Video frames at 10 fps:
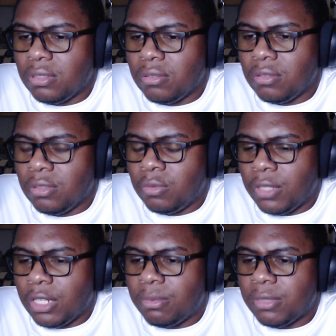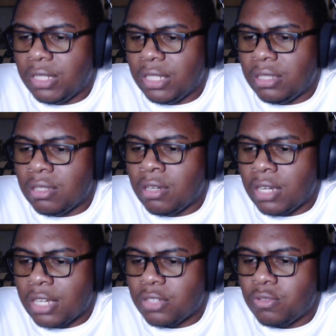And we're able to get our
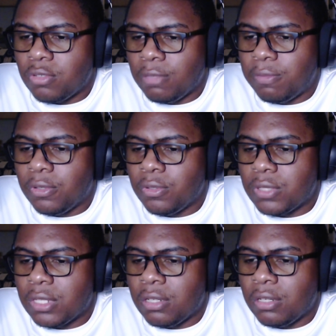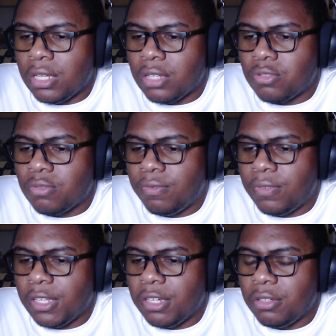Astral Impulse and our Astral
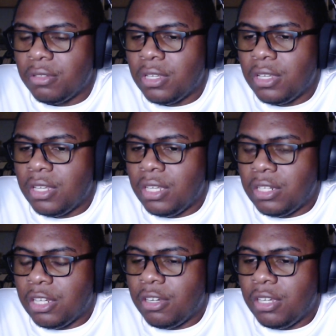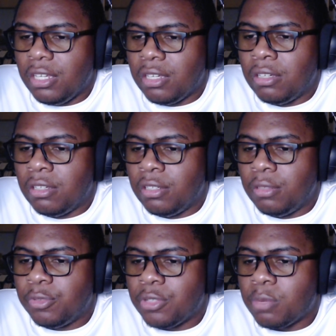Flare during
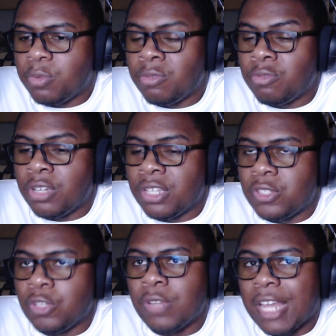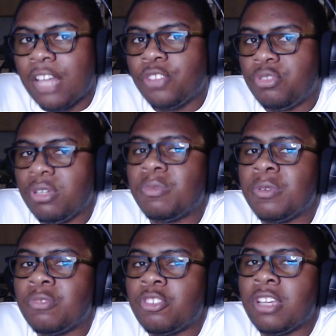Dreadworm Trance. So now
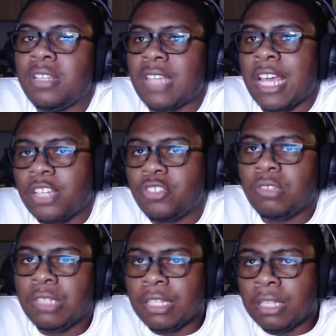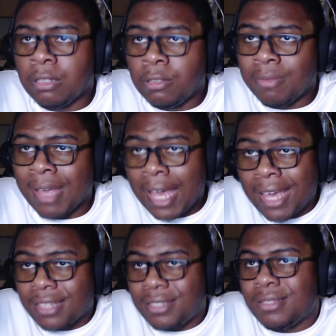Dreadworm Trance actually
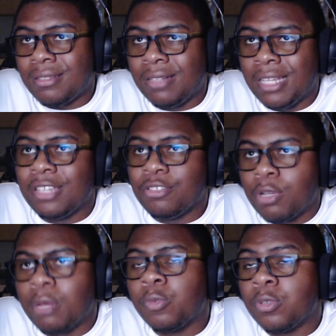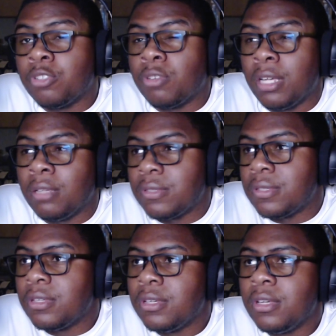acts like a Dreadworm Trance.
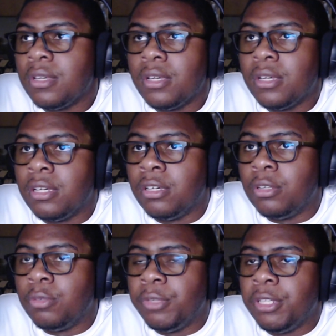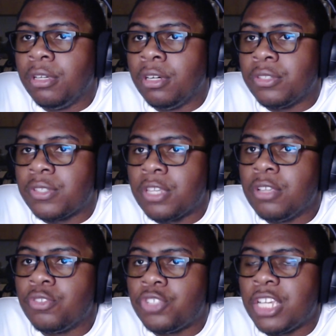Our
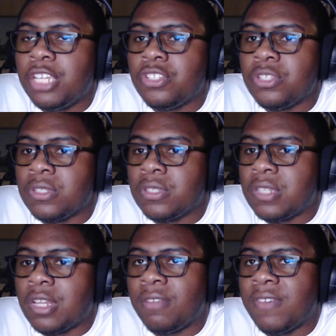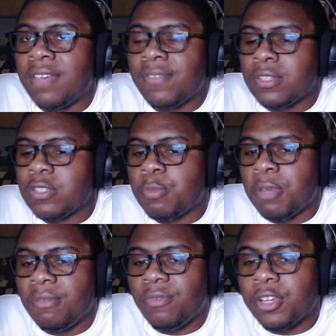skill changes instead of having to
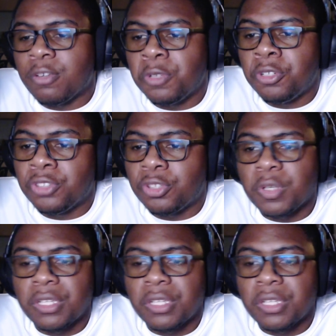spam freaking Ruin 3.